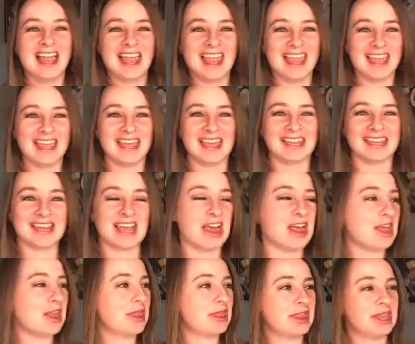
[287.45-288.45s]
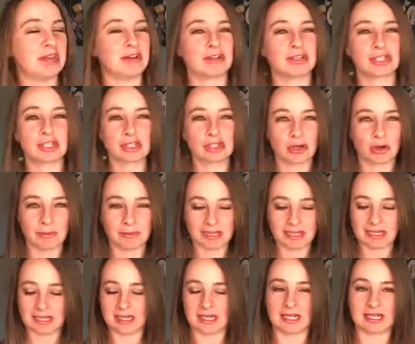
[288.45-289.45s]
And there's so
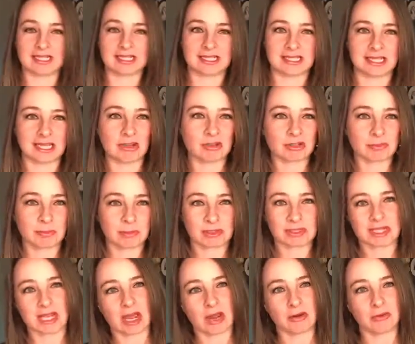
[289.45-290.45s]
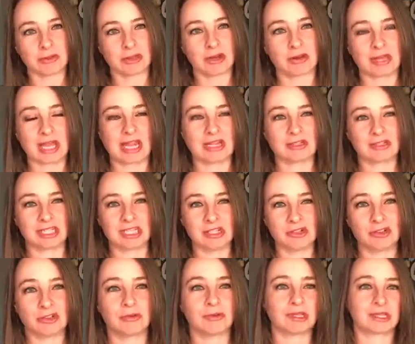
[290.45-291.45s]
many sales books out there that
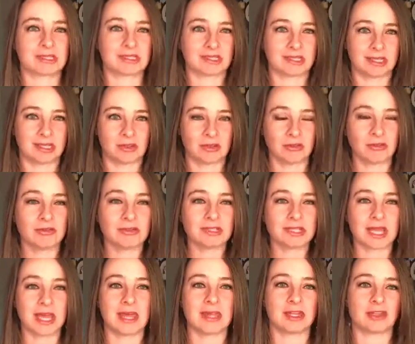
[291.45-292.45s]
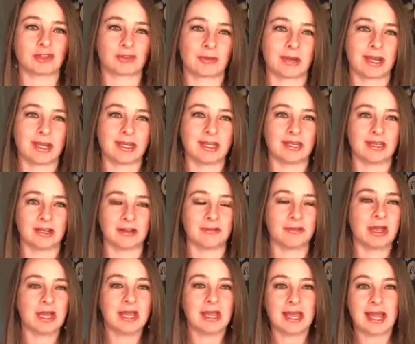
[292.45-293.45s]
teach you the skills and the training of
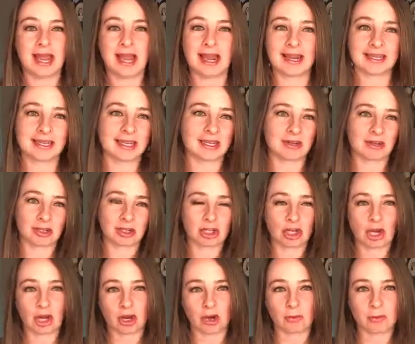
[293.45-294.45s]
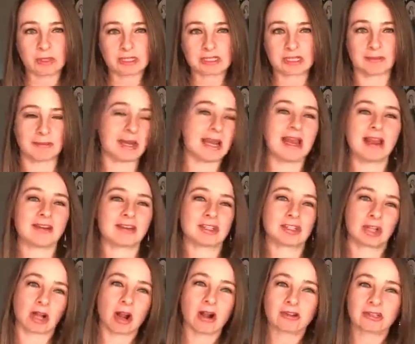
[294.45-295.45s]
how to get on a call with someone, how to
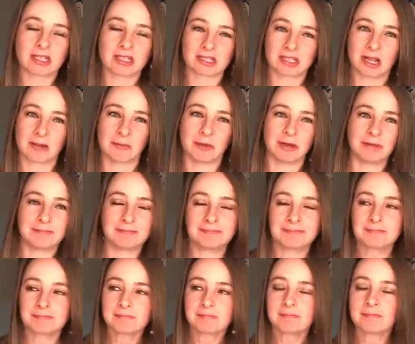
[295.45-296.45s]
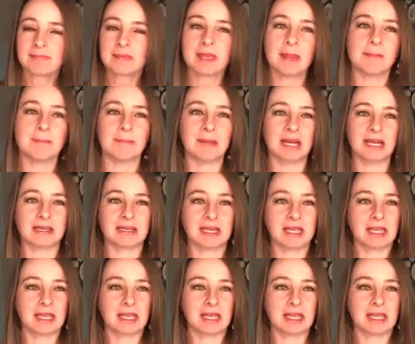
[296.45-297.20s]
talk to someone. But